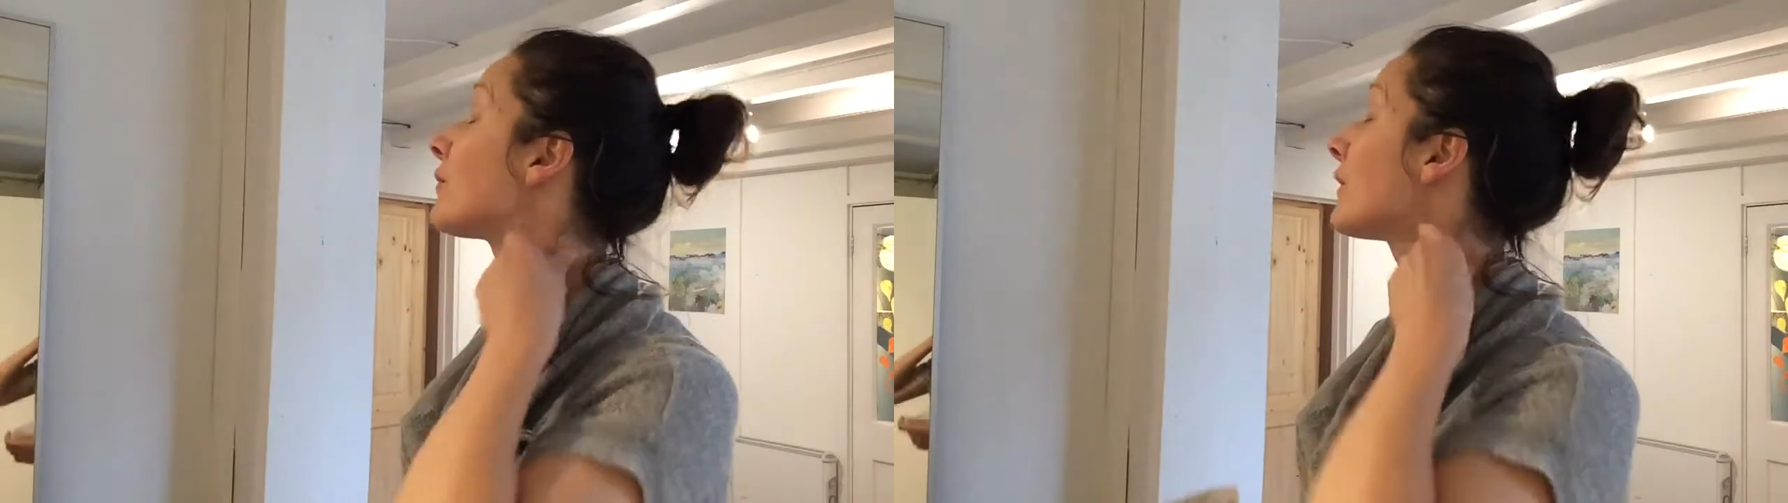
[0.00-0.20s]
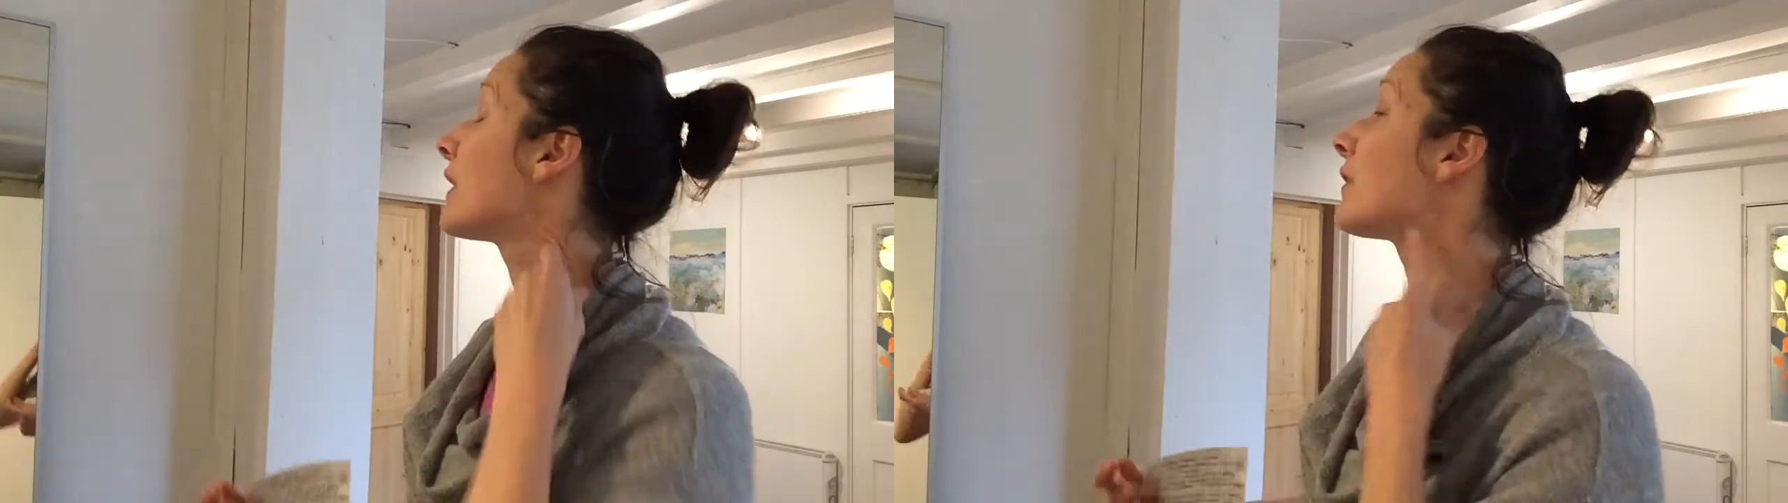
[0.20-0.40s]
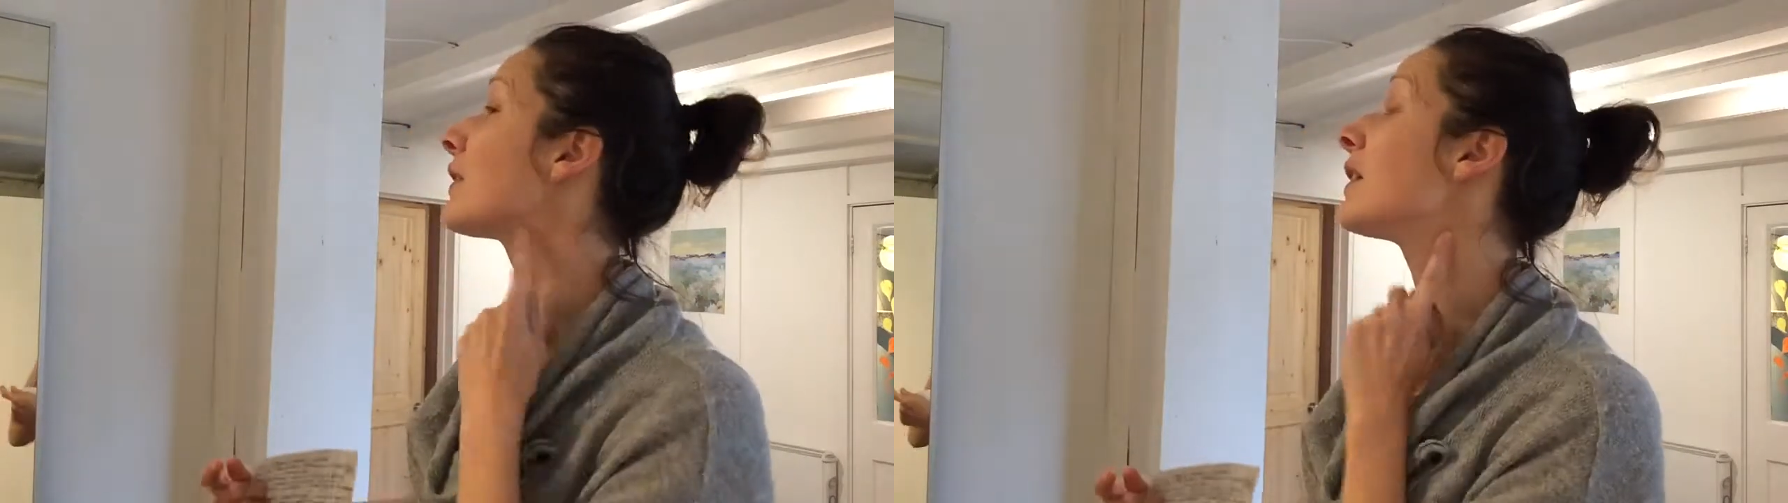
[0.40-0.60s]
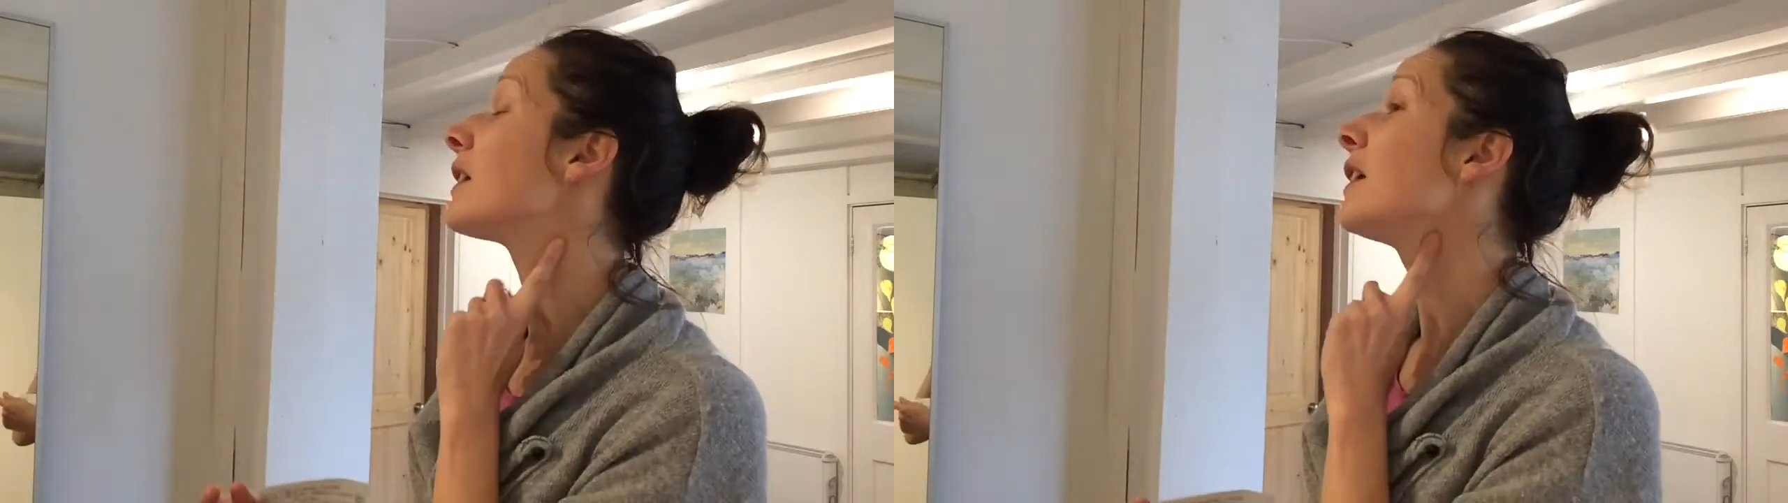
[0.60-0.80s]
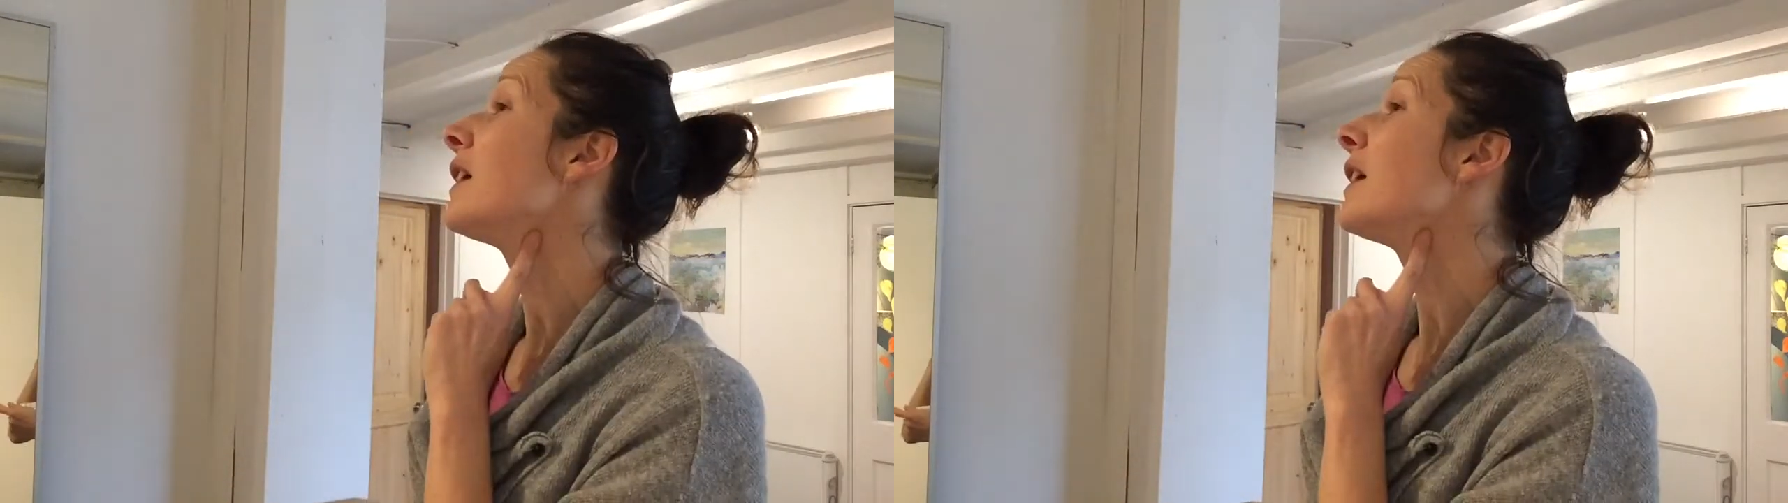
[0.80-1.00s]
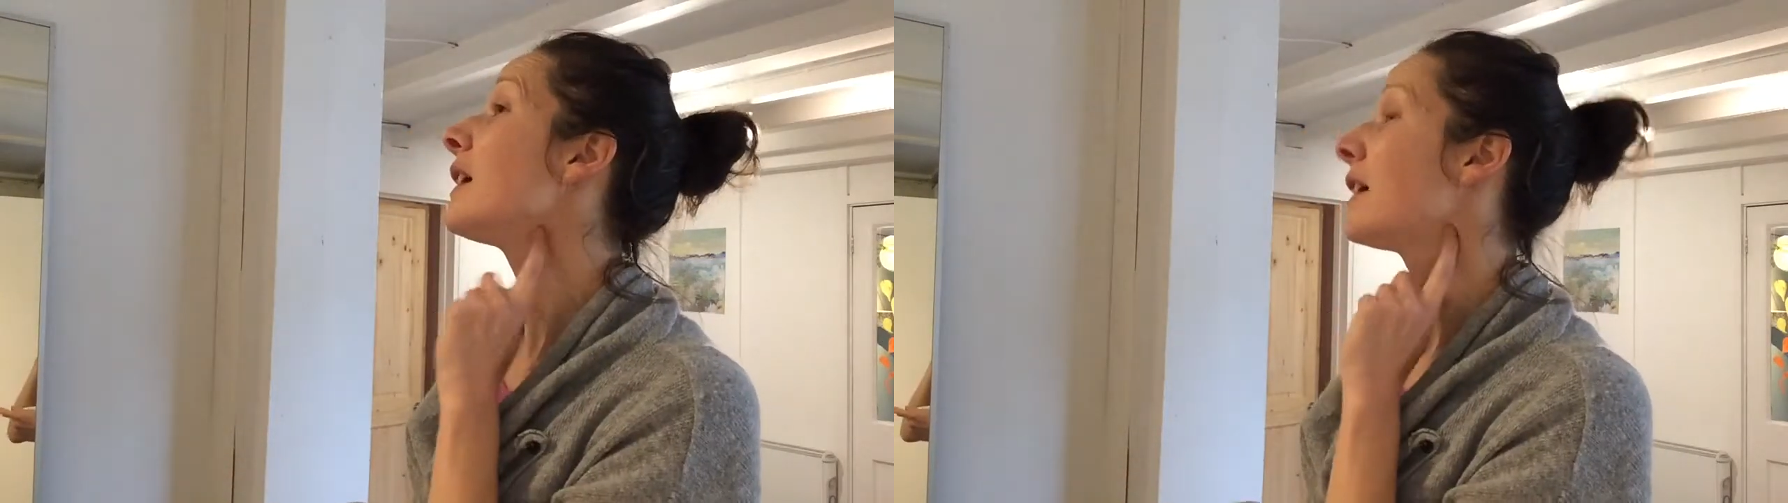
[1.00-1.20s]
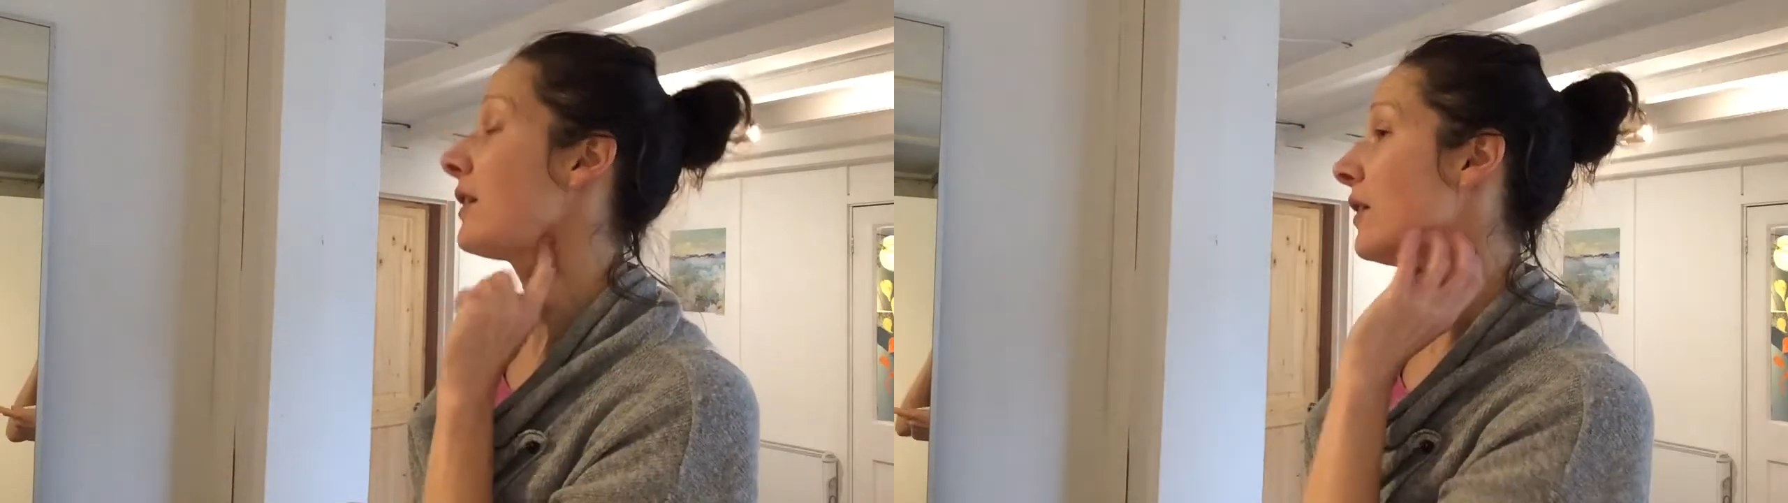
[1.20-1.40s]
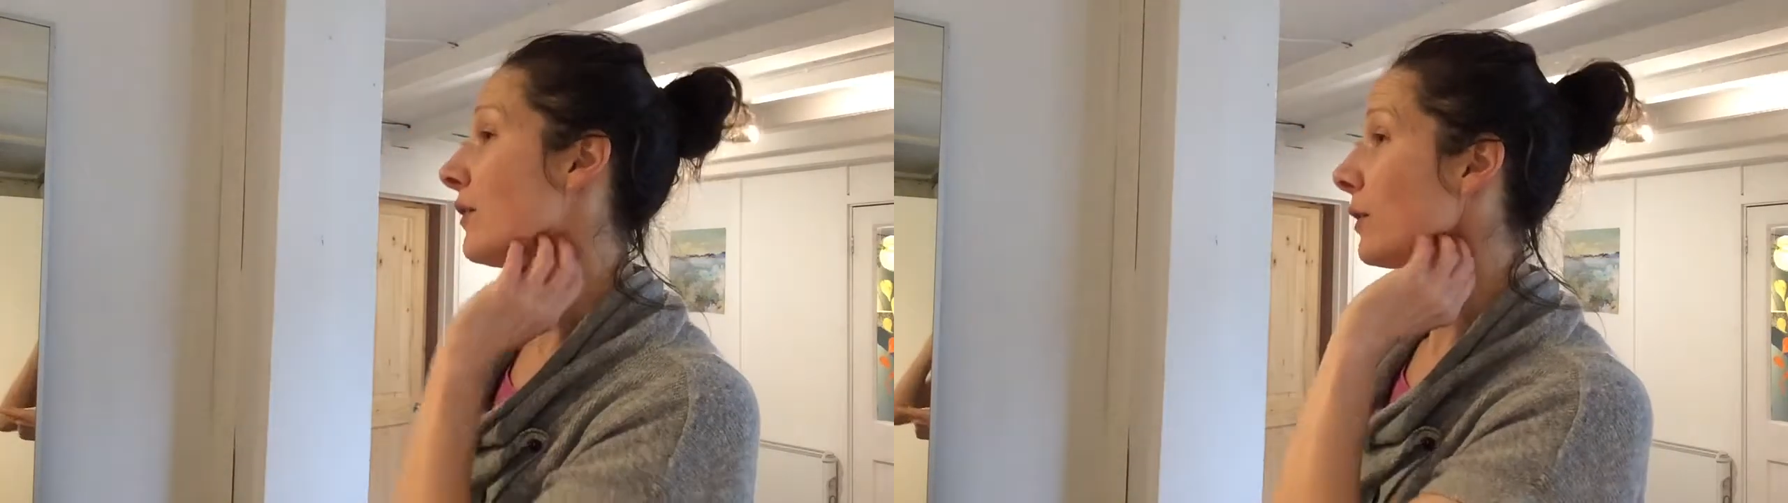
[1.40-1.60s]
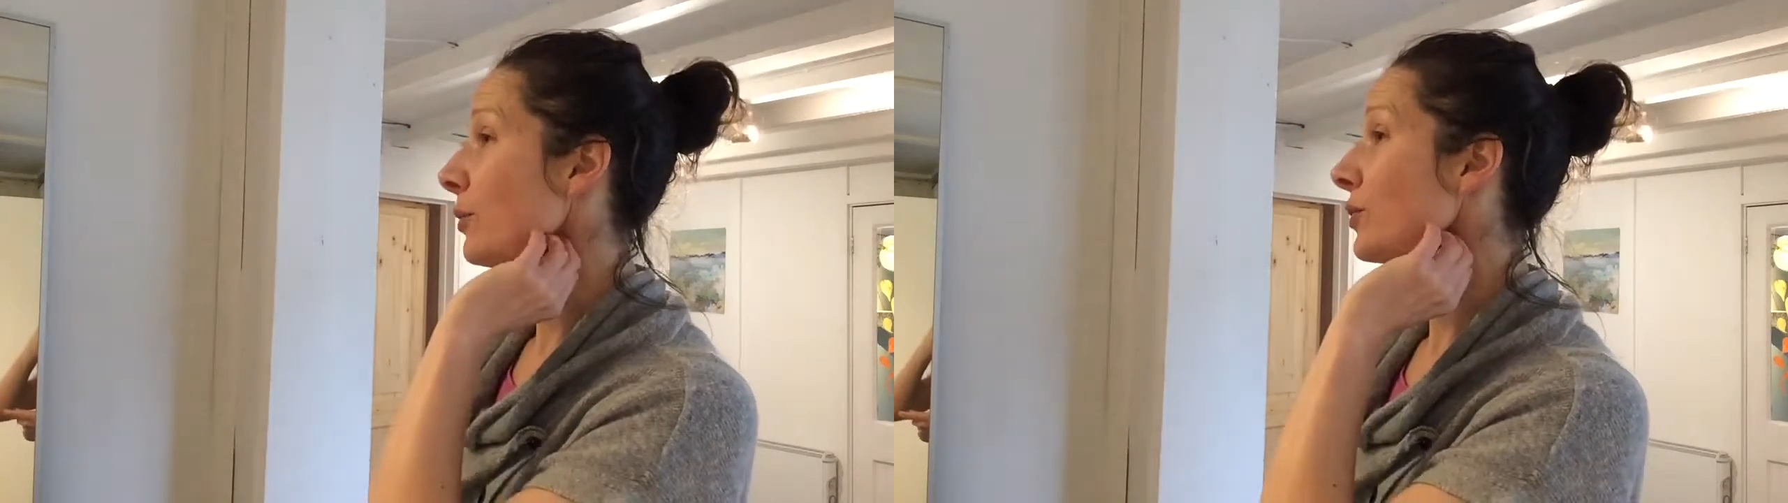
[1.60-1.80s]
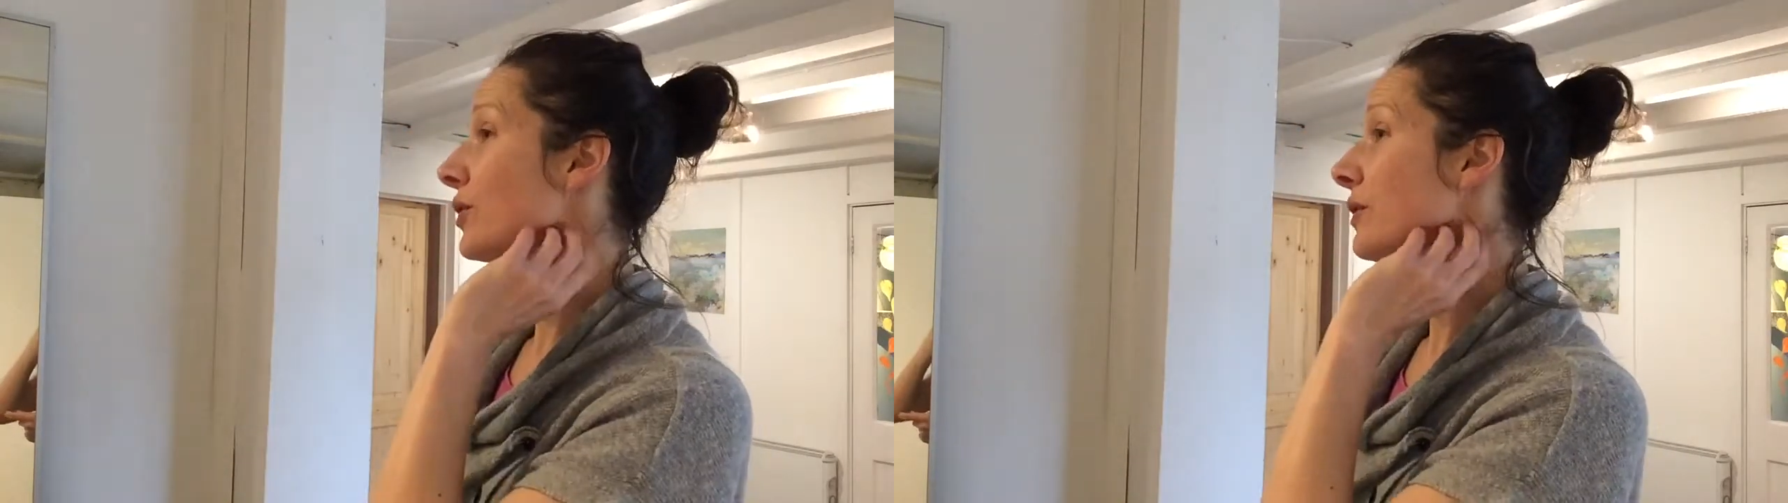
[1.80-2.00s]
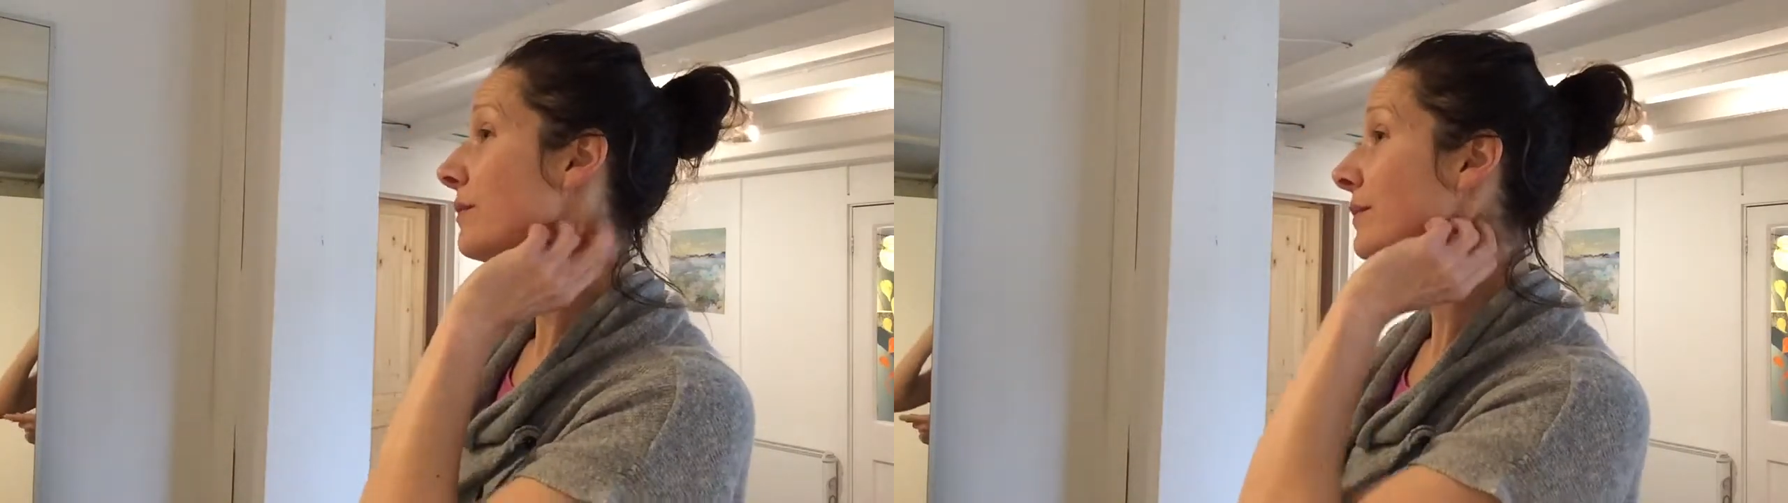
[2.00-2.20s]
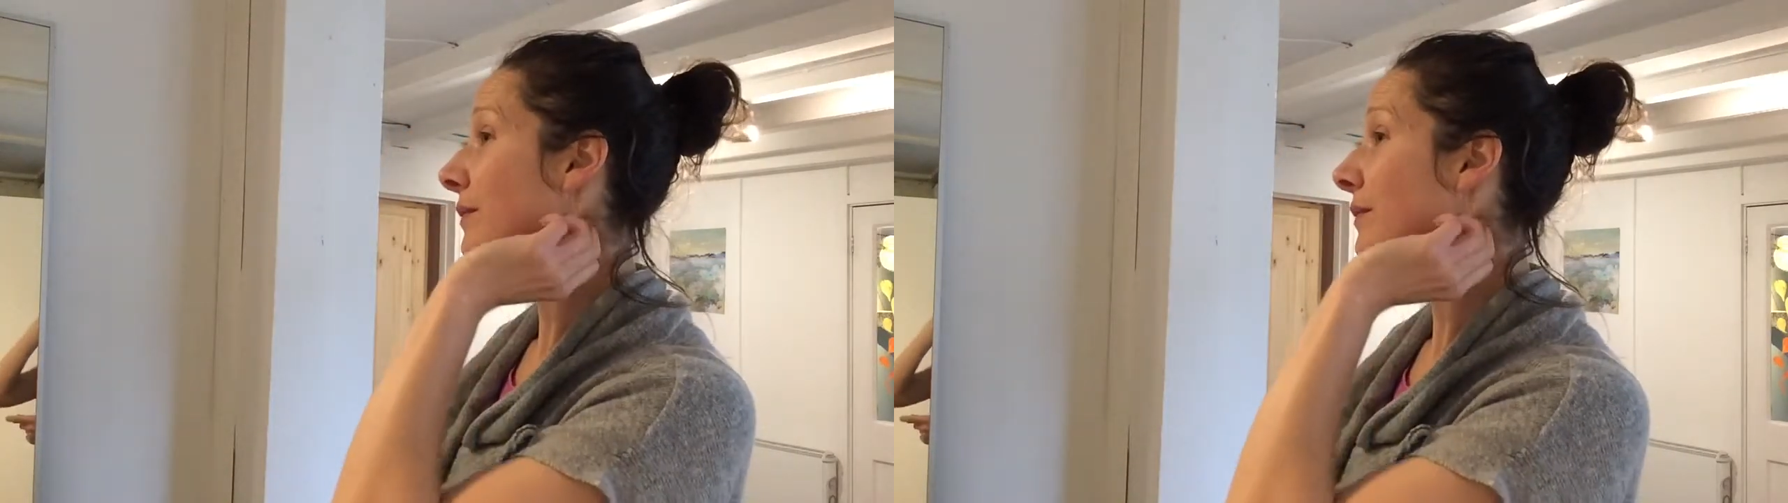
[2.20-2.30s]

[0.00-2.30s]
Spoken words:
there's a anterior portion